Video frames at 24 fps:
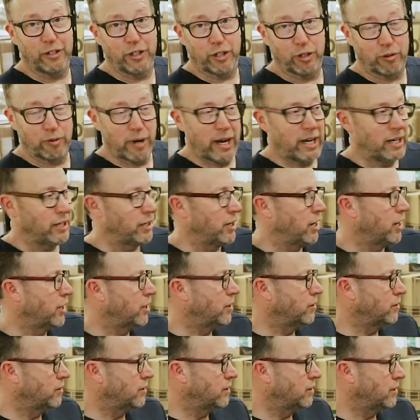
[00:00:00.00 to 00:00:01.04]
They're ready to
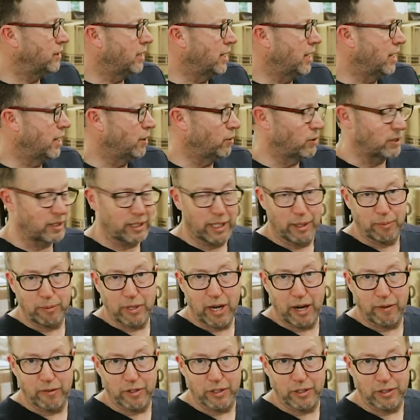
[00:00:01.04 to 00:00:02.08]
go with slip
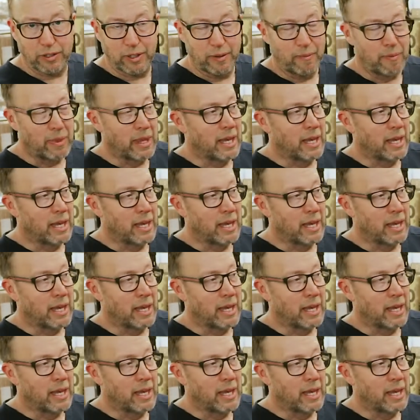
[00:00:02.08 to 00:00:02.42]
covers.